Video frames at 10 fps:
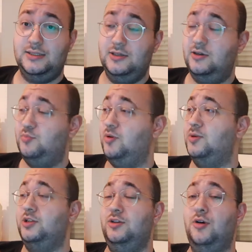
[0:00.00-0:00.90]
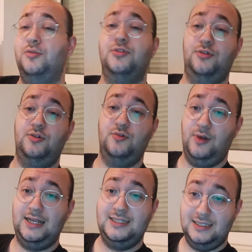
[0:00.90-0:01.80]
that are probably not the
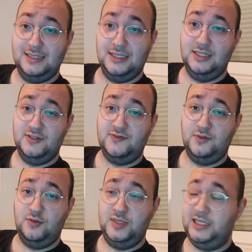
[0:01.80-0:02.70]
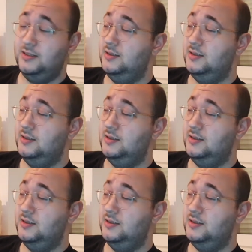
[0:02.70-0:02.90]
greatest things for me.